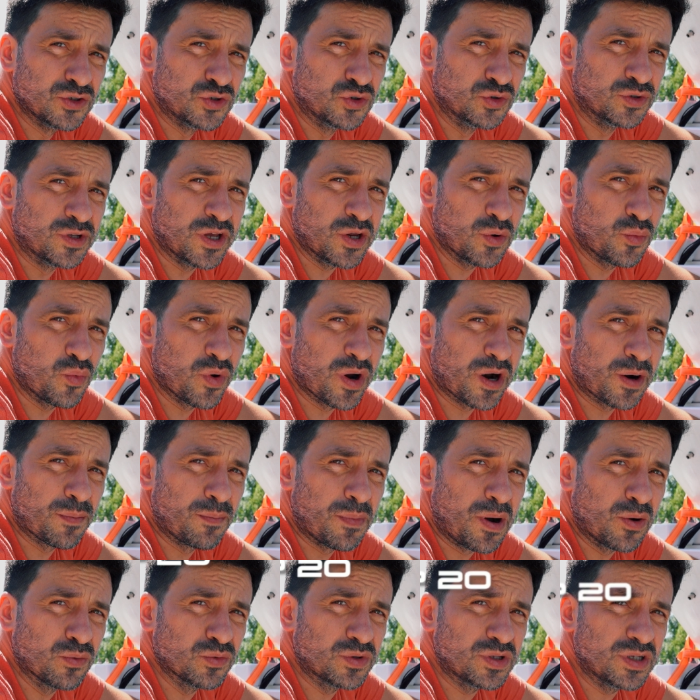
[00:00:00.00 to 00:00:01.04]
Today we are
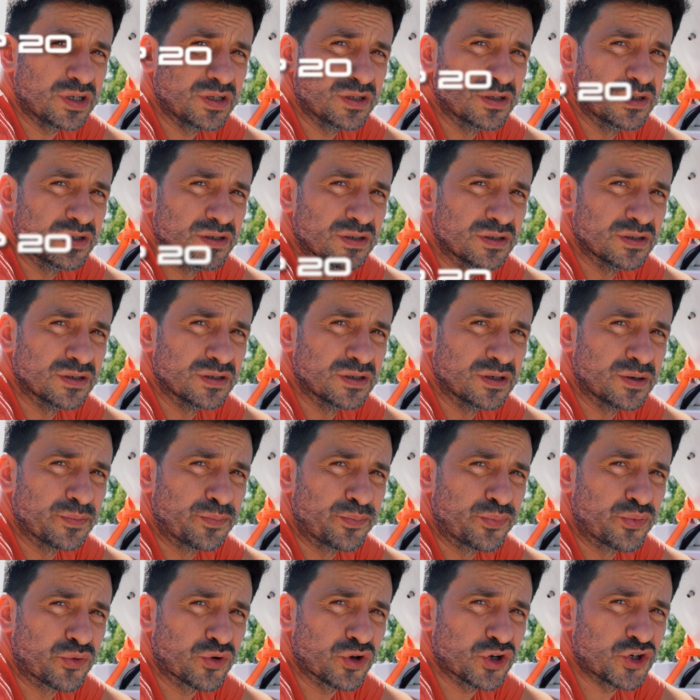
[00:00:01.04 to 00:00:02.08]
mounting the
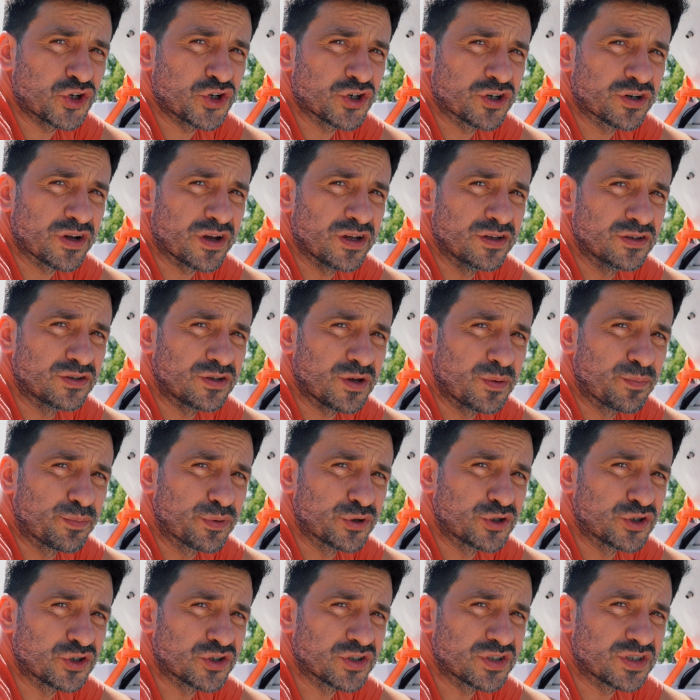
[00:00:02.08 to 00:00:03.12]
pressure and
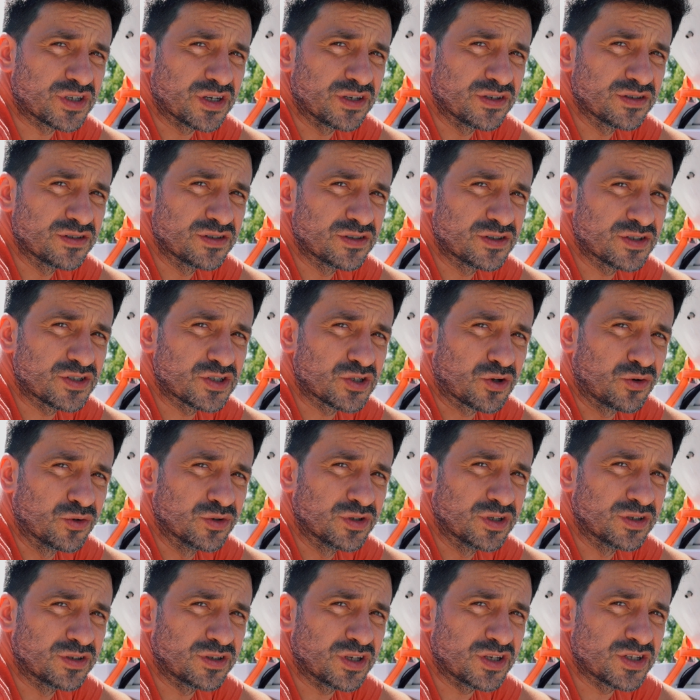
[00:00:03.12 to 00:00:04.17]
temperature sensors on
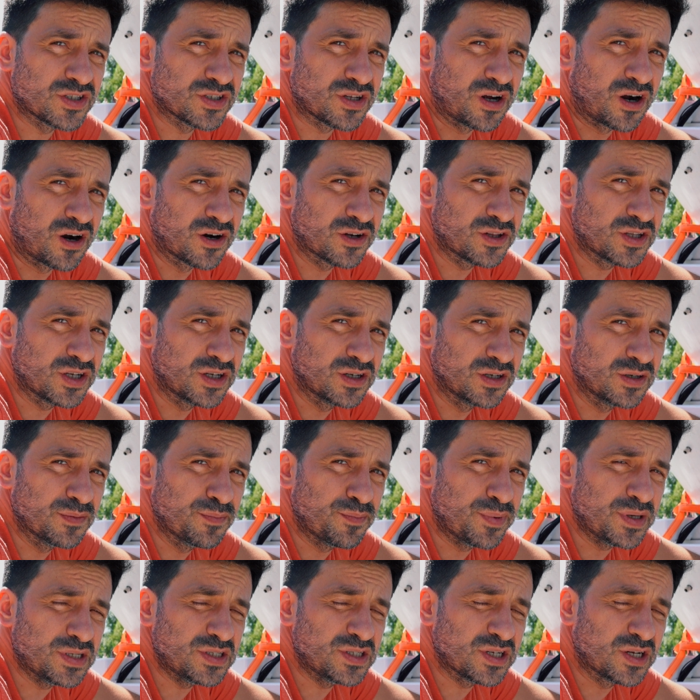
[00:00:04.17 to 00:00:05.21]
the test article.
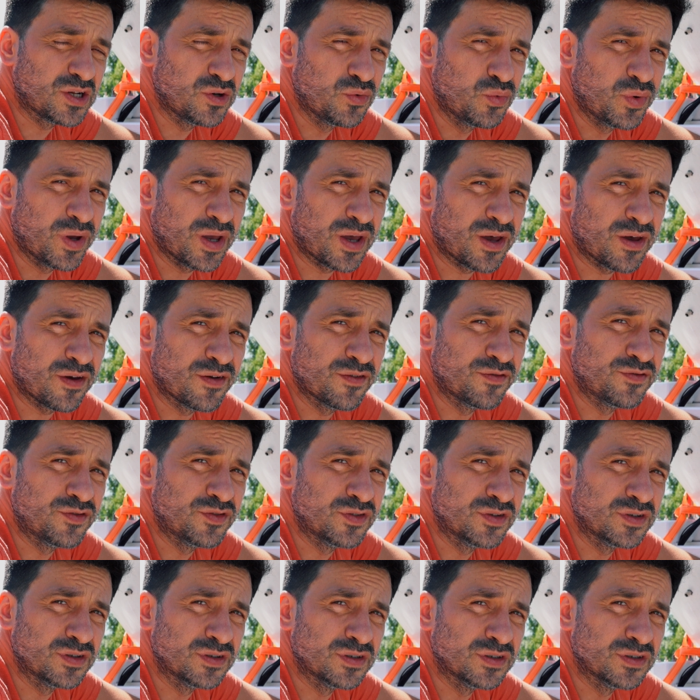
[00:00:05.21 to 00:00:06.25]
Basically we have
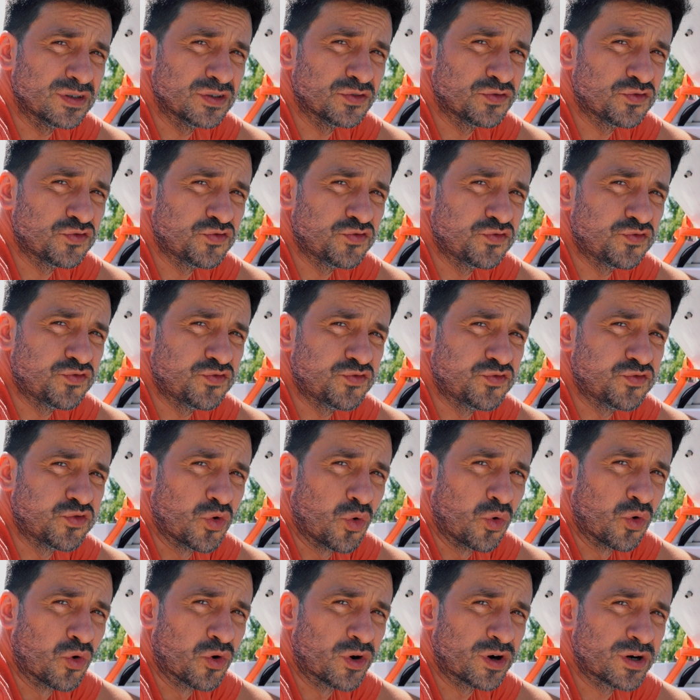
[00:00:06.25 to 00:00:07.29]

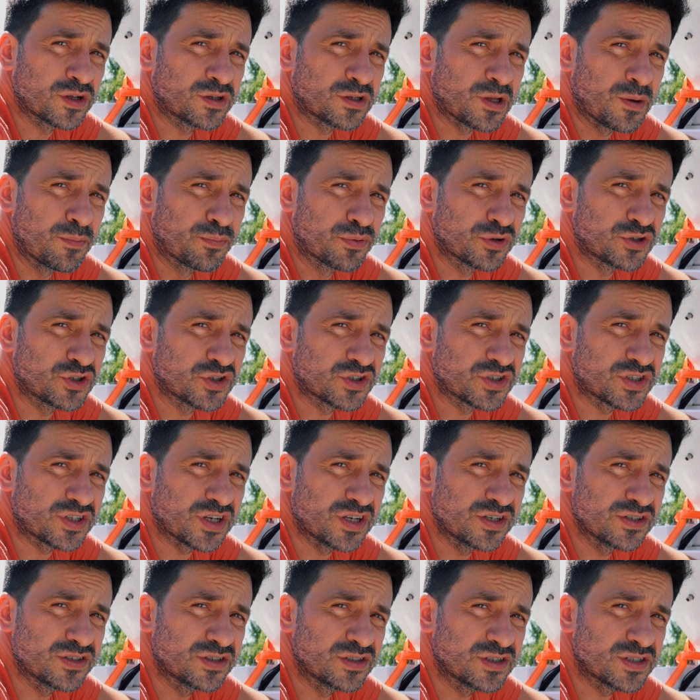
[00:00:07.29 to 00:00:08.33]
4 temperature
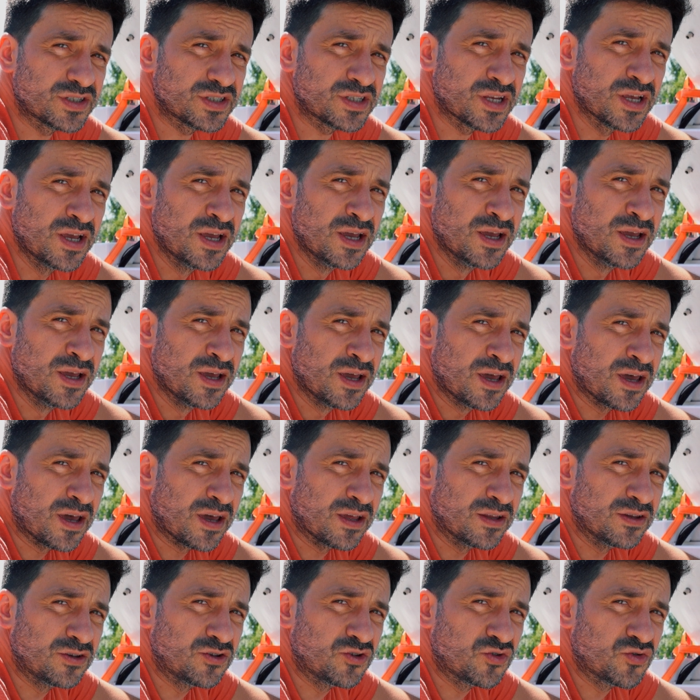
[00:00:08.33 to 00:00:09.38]
sensors
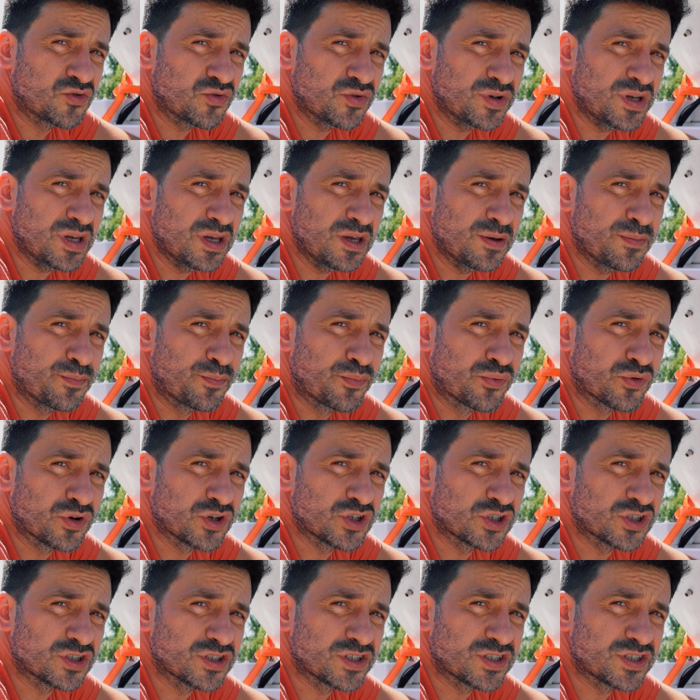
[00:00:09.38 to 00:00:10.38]
and 3 pressure